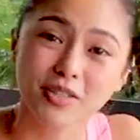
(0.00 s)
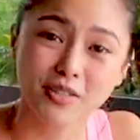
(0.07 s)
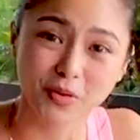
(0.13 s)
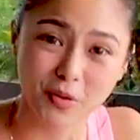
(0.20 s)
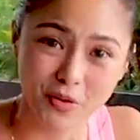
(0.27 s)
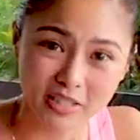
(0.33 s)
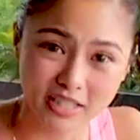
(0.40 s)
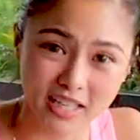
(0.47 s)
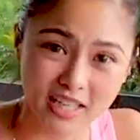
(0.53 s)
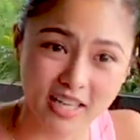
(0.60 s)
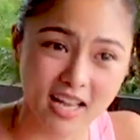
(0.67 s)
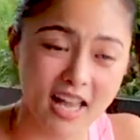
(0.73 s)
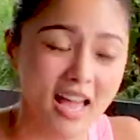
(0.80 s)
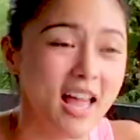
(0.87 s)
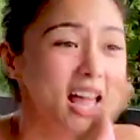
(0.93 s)
years old ka
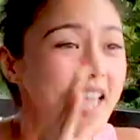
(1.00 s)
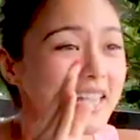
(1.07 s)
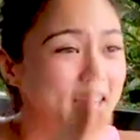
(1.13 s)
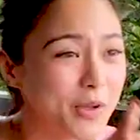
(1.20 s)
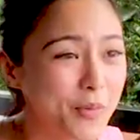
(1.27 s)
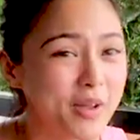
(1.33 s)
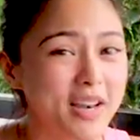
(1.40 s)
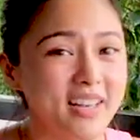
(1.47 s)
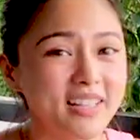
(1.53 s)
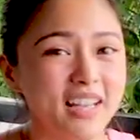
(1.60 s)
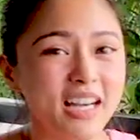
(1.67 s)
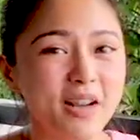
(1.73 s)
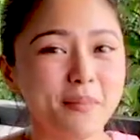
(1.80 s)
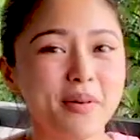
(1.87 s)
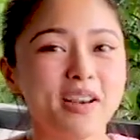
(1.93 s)
na, nawalan
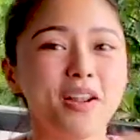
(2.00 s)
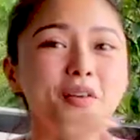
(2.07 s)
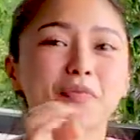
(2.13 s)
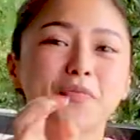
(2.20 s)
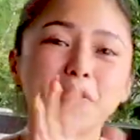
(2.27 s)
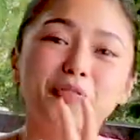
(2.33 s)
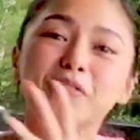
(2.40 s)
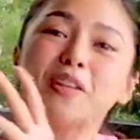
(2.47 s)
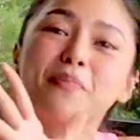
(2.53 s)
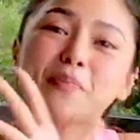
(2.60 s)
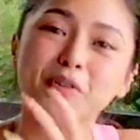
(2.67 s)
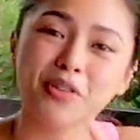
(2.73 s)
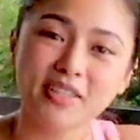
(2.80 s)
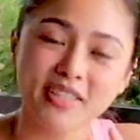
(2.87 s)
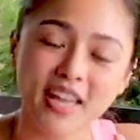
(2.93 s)
ka naman ng fifty
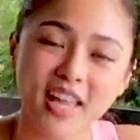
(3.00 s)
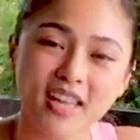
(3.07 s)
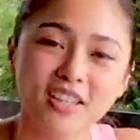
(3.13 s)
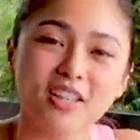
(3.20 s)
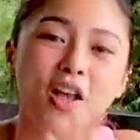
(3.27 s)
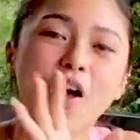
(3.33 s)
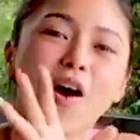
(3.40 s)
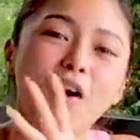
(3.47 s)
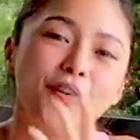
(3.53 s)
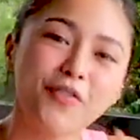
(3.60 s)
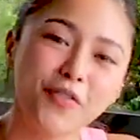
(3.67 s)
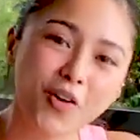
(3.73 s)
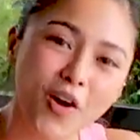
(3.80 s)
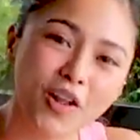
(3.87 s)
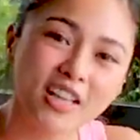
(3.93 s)
percent of
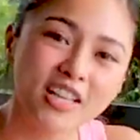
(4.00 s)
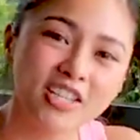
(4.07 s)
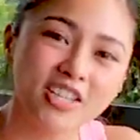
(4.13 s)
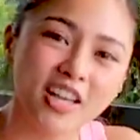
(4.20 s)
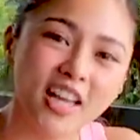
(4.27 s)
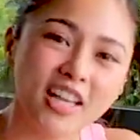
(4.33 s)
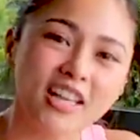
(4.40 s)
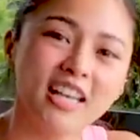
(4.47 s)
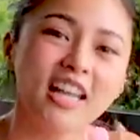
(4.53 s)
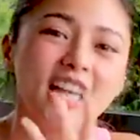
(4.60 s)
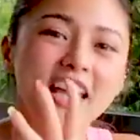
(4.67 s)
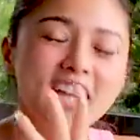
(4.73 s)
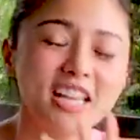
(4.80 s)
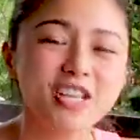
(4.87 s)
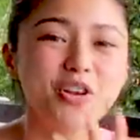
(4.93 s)
collagen
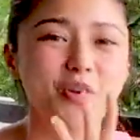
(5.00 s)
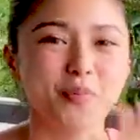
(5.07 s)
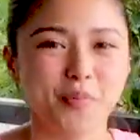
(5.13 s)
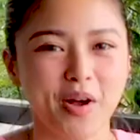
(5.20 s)
in your